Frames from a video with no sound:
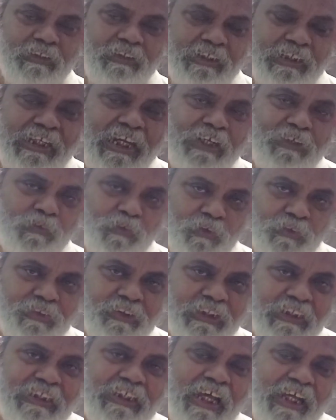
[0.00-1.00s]

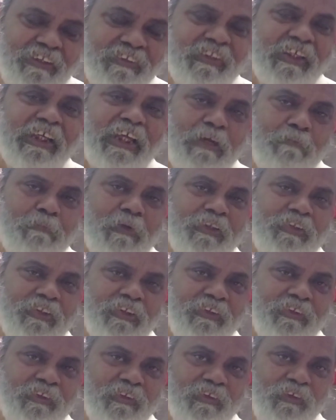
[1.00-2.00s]
electrons it has the
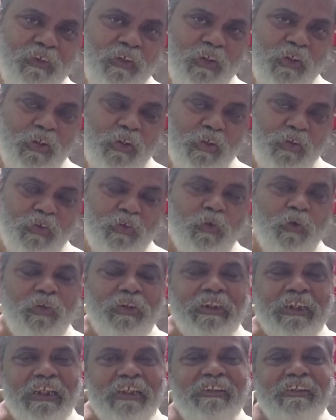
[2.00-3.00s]
capacity. So
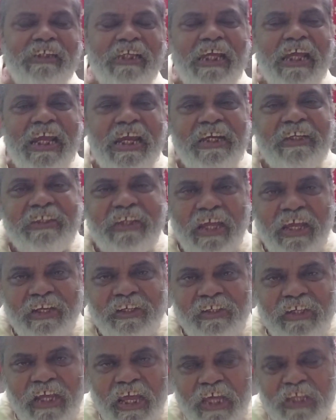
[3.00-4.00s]
this
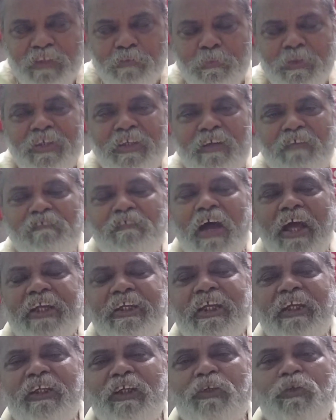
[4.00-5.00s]
8n has been
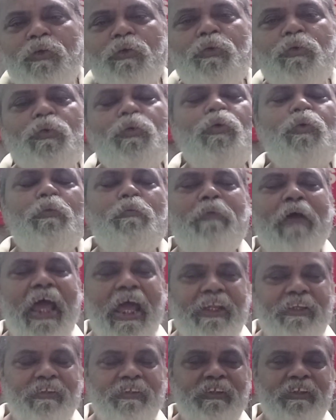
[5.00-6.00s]
divided into 2
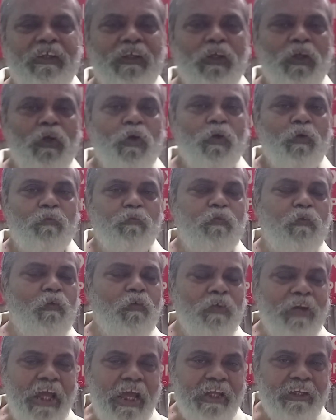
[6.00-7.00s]
bands.
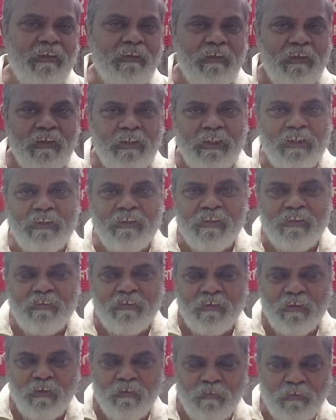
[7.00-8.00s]
4n it is
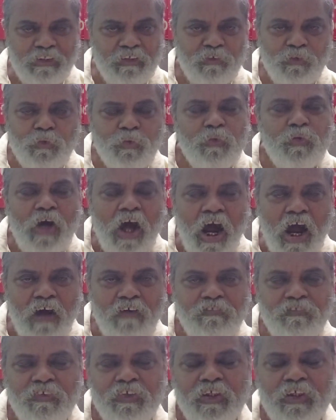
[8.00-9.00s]
a 2
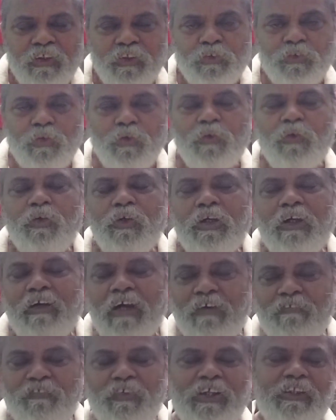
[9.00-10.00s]
half. So
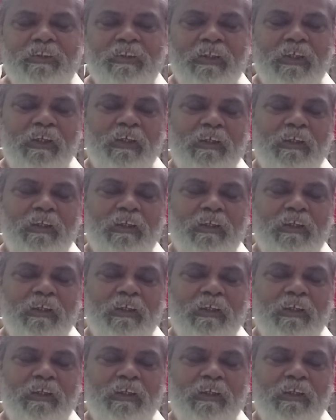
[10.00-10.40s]
first